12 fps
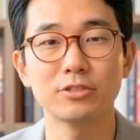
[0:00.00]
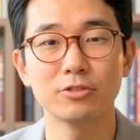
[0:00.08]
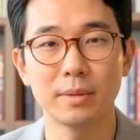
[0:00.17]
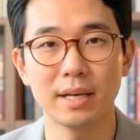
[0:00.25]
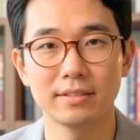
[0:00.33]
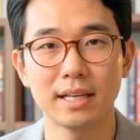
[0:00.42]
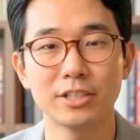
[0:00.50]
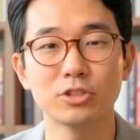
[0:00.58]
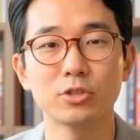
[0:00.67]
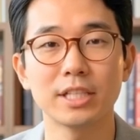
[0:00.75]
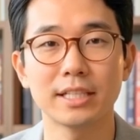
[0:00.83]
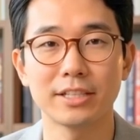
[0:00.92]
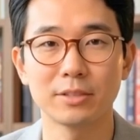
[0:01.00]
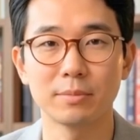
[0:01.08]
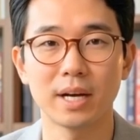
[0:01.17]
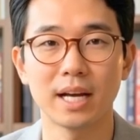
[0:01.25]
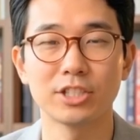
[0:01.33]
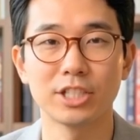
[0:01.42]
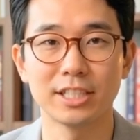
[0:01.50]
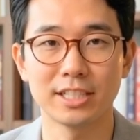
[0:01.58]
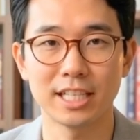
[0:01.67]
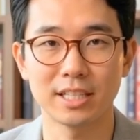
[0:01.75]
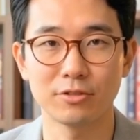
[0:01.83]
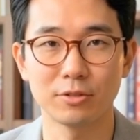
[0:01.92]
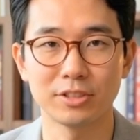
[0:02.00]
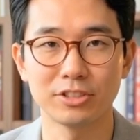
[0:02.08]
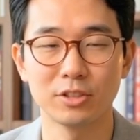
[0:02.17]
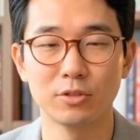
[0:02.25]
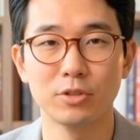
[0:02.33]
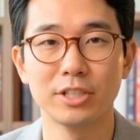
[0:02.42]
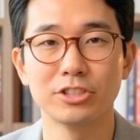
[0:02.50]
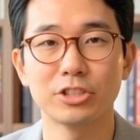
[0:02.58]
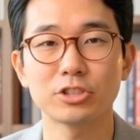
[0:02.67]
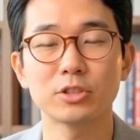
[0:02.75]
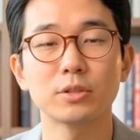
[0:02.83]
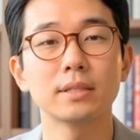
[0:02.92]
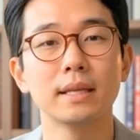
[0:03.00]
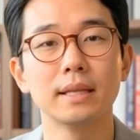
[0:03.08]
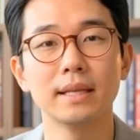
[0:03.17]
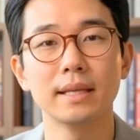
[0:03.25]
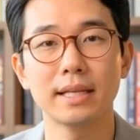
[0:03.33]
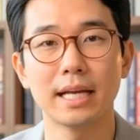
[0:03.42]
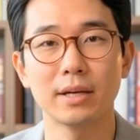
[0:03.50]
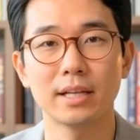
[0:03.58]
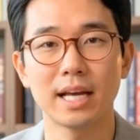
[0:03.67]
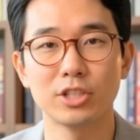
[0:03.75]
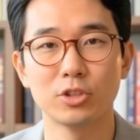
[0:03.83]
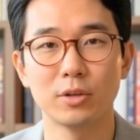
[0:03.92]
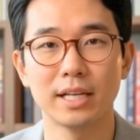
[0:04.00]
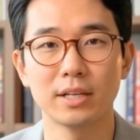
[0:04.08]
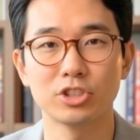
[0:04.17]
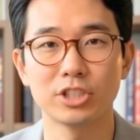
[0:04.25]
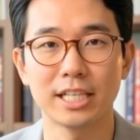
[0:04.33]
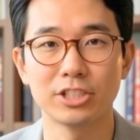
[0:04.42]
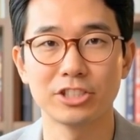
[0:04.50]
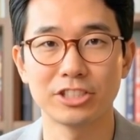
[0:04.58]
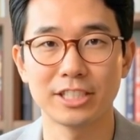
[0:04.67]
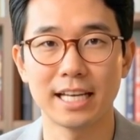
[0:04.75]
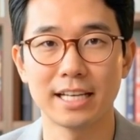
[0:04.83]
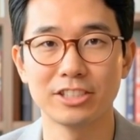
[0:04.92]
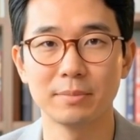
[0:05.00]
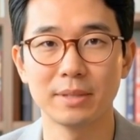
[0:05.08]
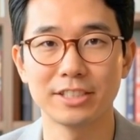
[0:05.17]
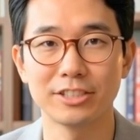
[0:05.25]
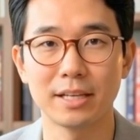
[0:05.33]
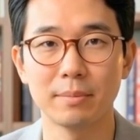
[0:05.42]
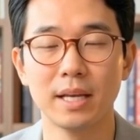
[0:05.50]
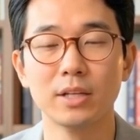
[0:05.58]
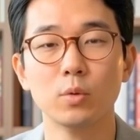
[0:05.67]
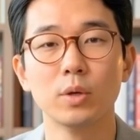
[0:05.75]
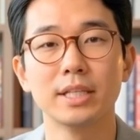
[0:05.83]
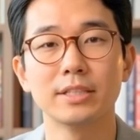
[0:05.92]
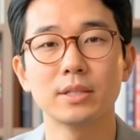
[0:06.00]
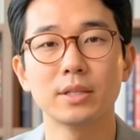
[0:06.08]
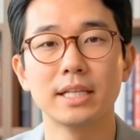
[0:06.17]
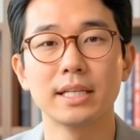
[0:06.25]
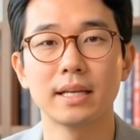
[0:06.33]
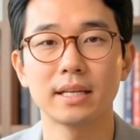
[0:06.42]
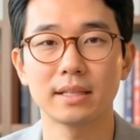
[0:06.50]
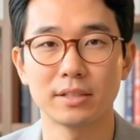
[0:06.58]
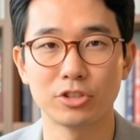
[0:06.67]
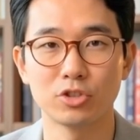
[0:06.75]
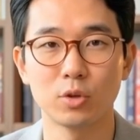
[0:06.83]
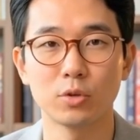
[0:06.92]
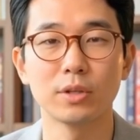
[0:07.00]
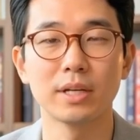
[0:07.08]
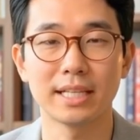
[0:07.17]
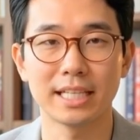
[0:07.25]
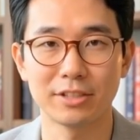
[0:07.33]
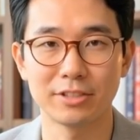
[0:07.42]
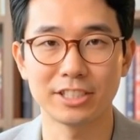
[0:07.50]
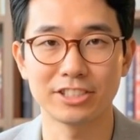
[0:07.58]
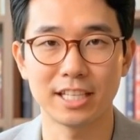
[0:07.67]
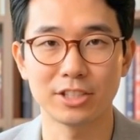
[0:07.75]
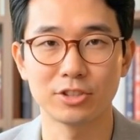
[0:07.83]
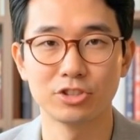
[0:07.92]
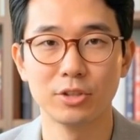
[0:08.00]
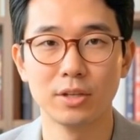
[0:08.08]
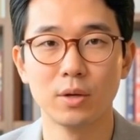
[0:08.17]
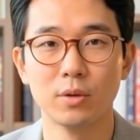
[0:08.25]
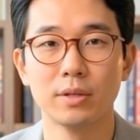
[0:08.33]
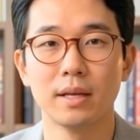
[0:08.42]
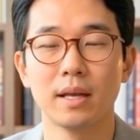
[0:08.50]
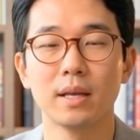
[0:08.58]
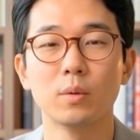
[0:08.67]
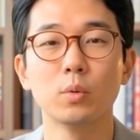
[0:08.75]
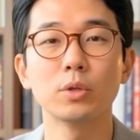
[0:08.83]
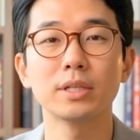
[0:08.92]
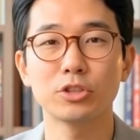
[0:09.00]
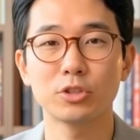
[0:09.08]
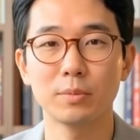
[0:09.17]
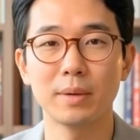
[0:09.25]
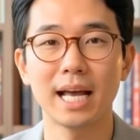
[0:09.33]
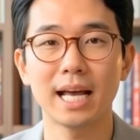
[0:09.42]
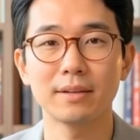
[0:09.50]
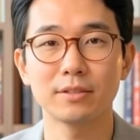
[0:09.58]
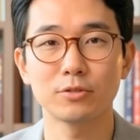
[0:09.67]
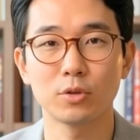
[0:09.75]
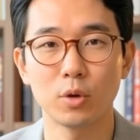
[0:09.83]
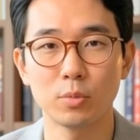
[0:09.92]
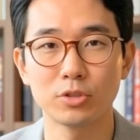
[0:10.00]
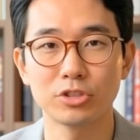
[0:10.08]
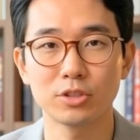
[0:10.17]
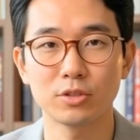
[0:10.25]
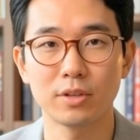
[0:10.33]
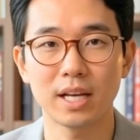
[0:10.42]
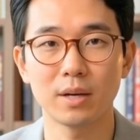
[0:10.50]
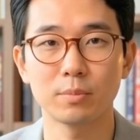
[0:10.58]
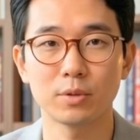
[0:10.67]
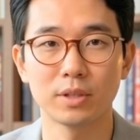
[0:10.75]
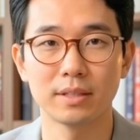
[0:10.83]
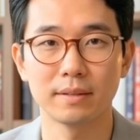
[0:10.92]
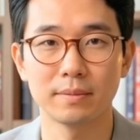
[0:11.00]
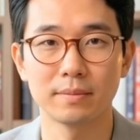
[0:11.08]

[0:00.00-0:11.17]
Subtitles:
from FX Street and supply chain data from the Silver Institute, the International Energy Agency estimates that by 2030, the solar and EV sectors alone will consume half of global silver output.